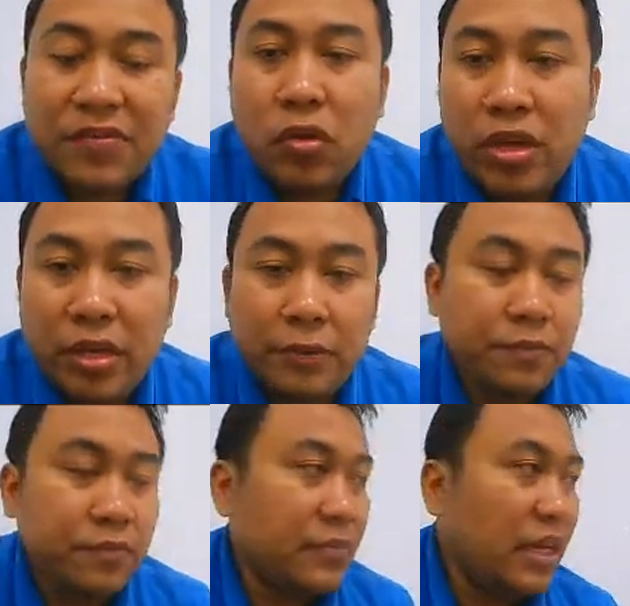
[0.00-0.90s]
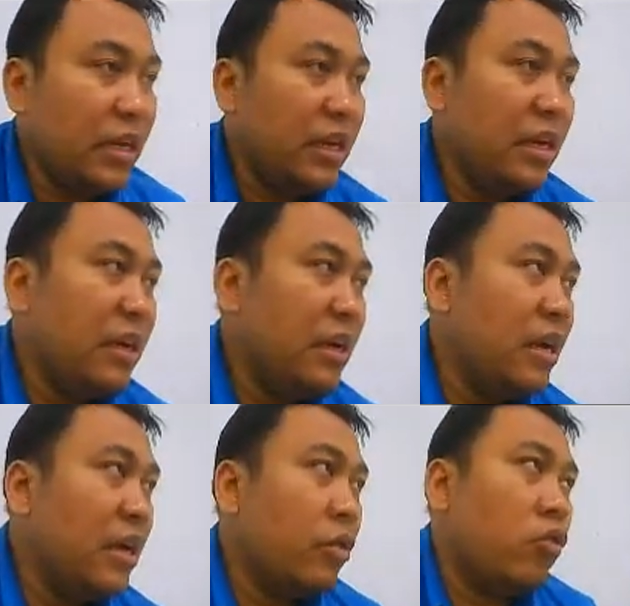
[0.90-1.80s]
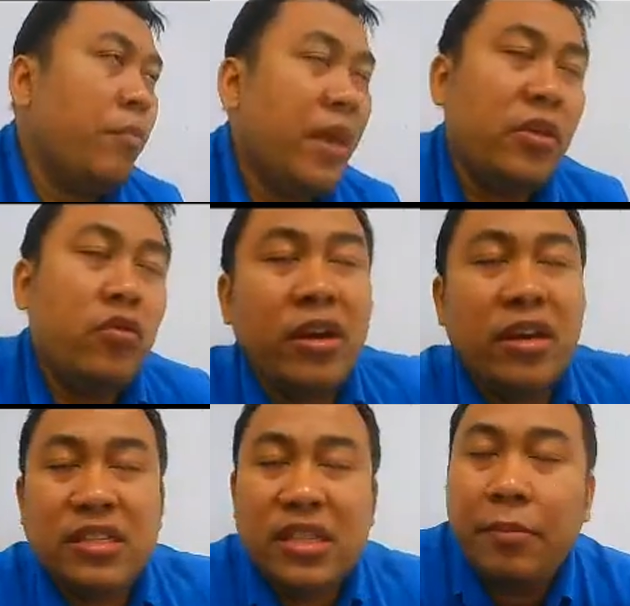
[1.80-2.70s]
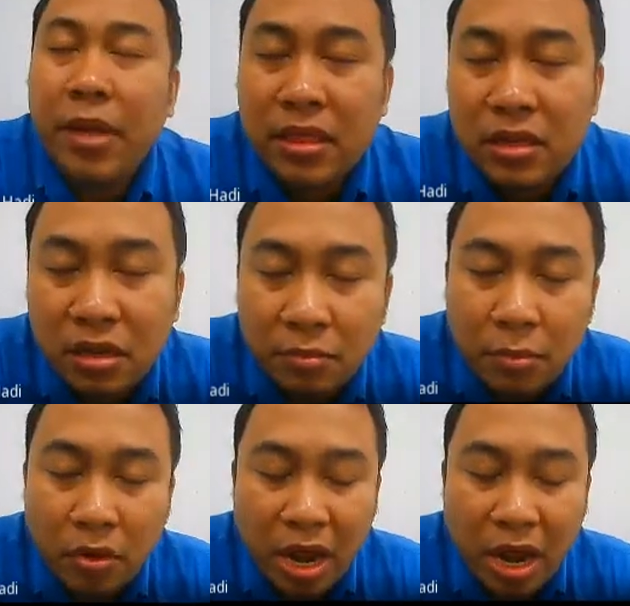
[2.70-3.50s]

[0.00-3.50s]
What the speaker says: a look here to make you understand better about